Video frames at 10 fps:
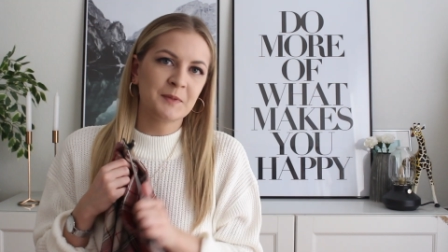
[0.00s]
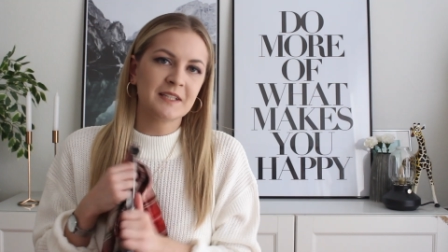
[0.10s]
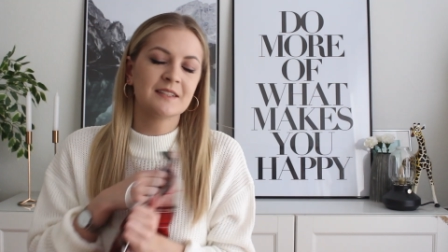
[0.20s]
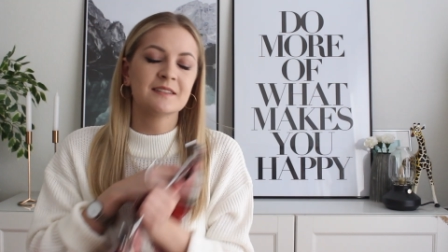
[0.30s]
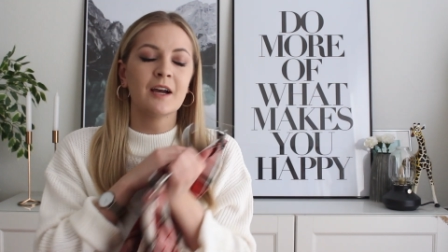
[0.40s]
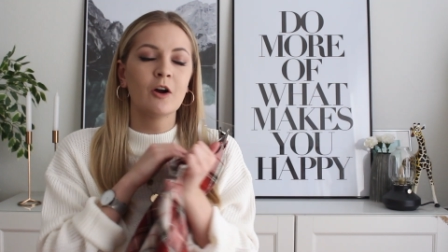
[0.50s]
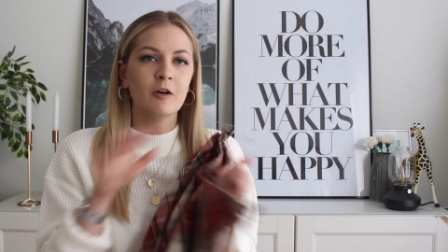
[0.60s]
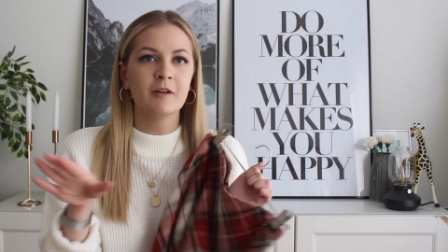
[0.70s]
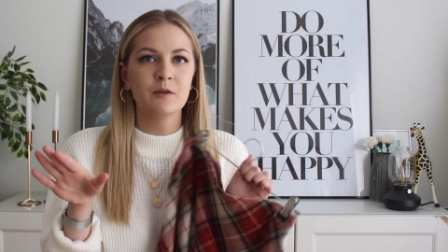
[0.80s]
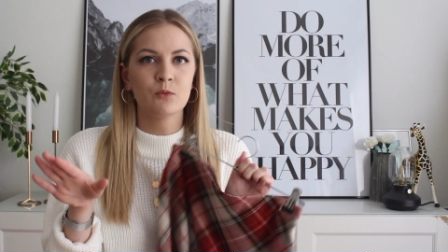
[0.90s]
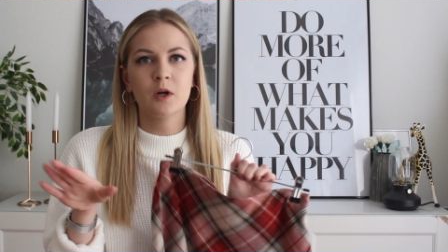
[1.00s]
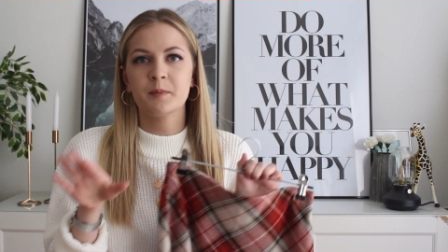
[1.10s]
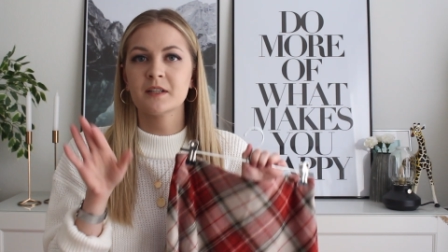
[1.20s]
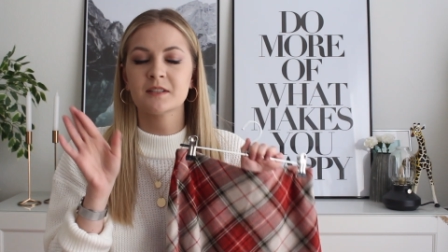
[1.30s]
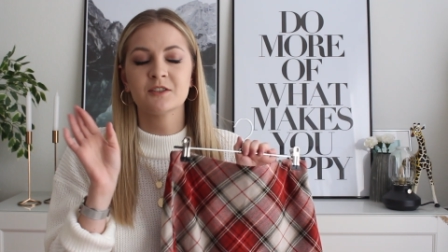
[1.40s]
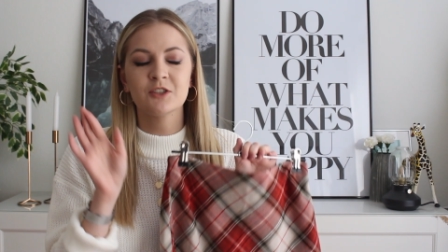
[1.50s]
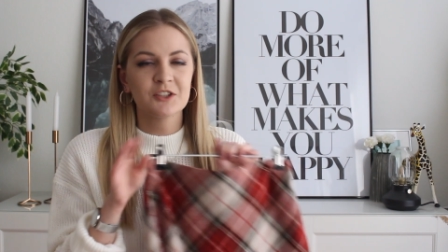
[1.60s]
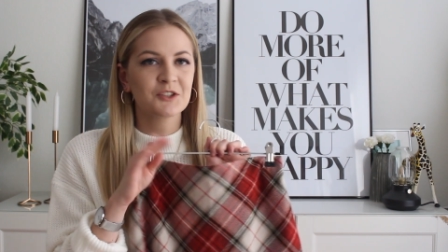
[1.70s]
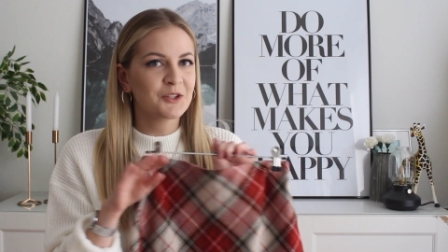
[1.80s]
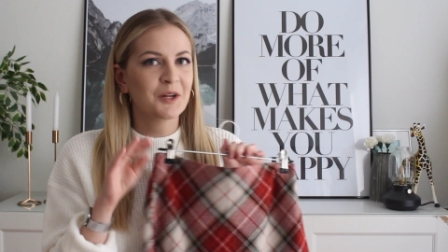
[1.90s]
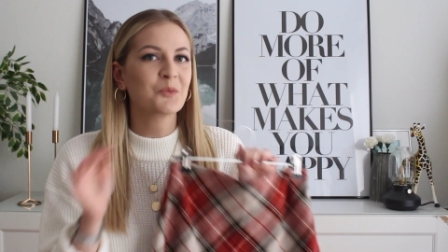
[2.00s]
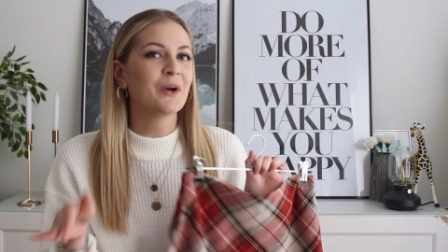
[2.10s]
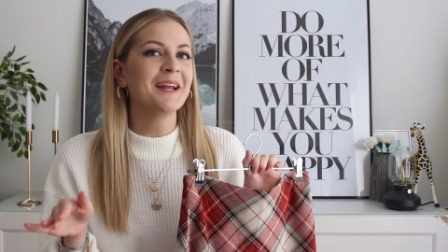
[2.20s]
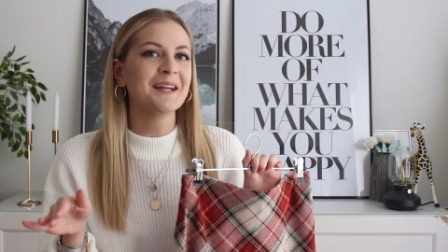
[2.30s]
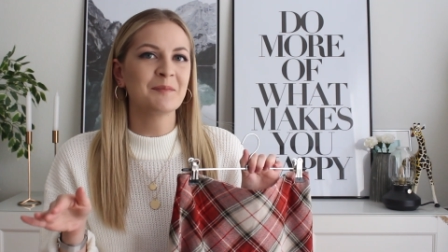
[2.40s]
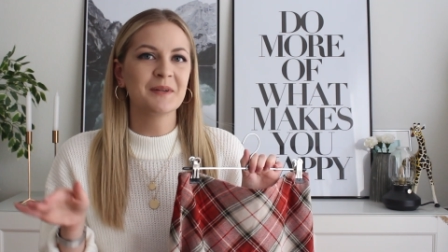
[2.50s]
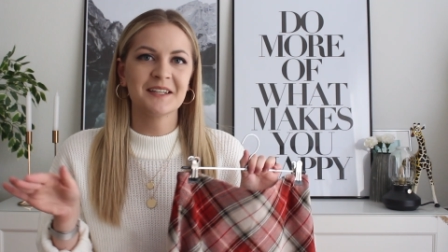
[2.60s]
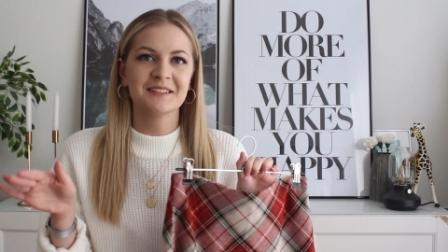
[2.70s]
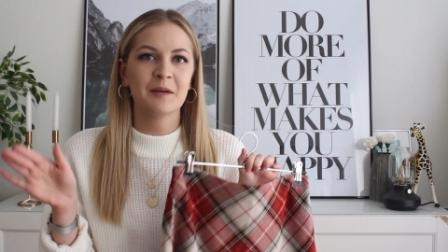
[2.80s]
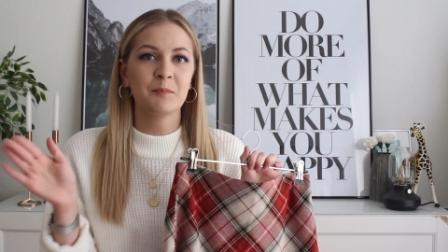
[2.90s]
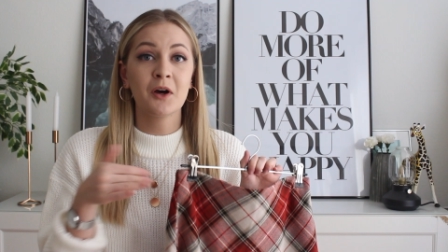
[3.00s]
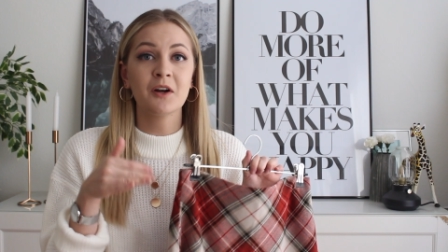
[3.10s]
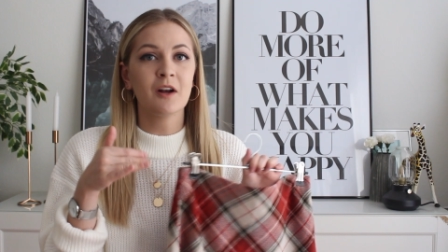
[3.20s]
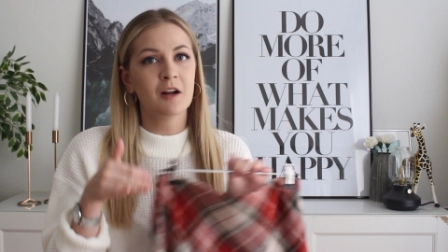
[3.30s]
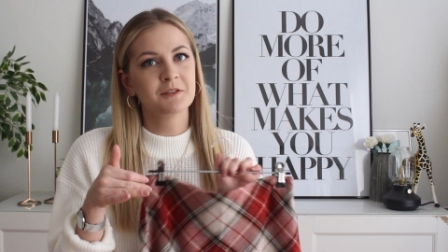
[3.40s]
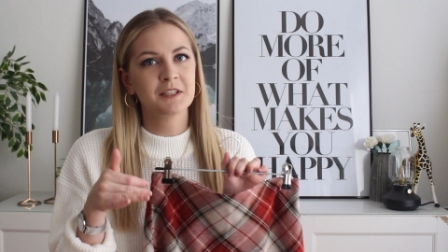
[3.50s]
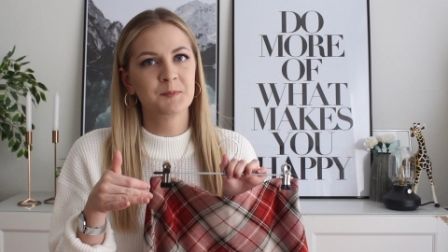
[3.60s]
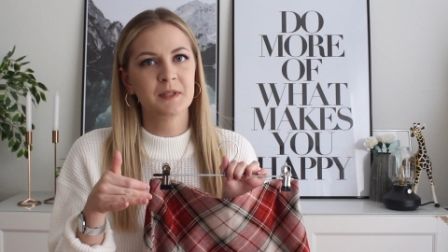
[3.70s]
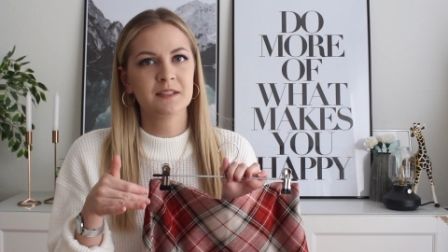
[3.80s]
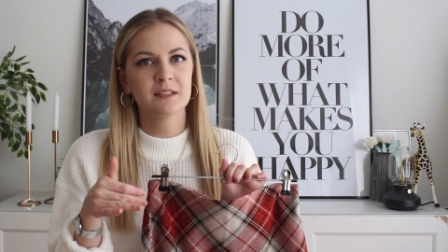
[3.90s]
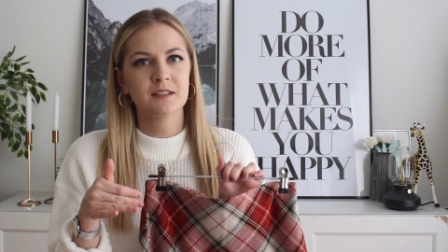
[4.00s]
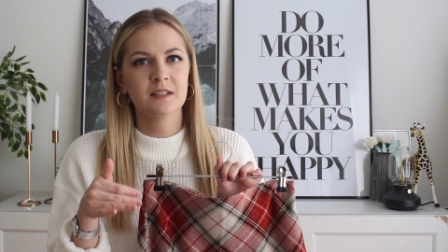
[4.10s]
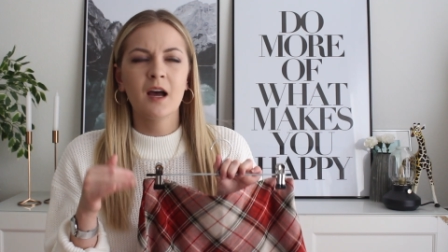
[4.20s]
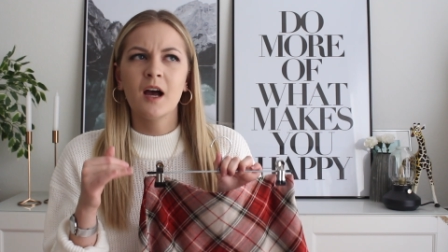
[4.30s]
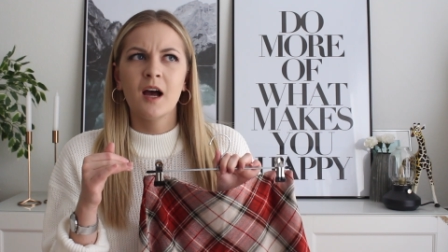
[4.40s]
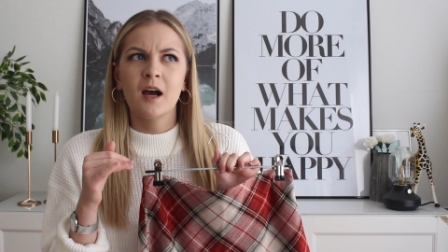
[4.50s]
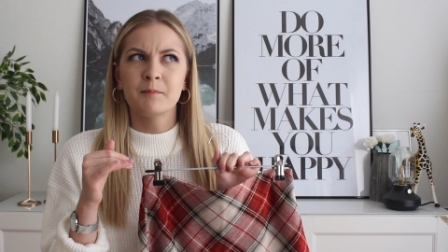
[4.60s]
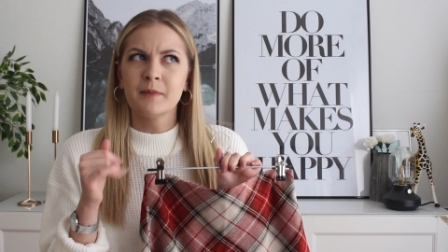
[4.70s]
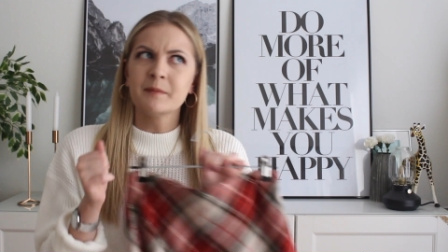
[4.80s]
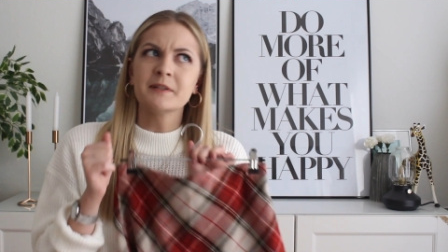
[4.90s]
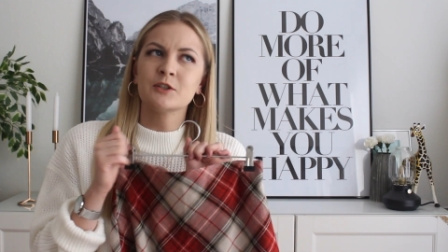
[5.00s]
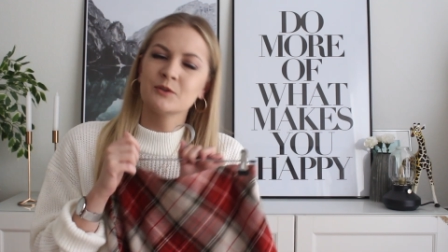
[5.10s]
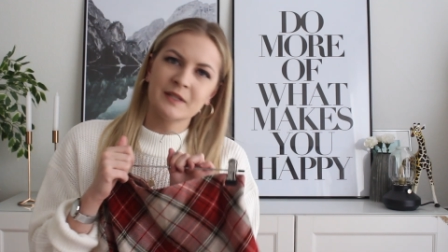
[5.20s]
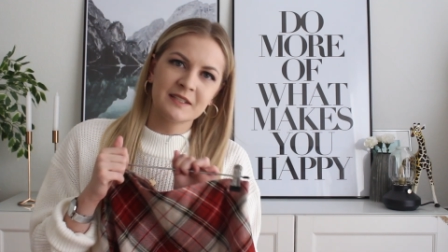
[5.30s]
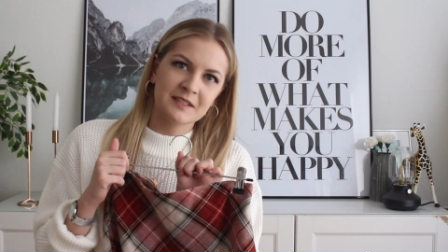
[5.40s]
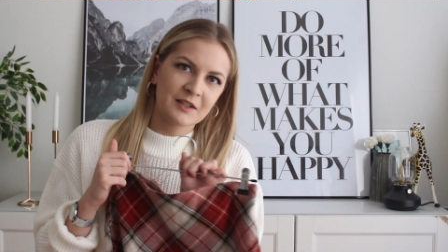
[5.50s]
pieces I already wore because I just couldn't wait, and because I bought a lot of these pieces maybe two weeks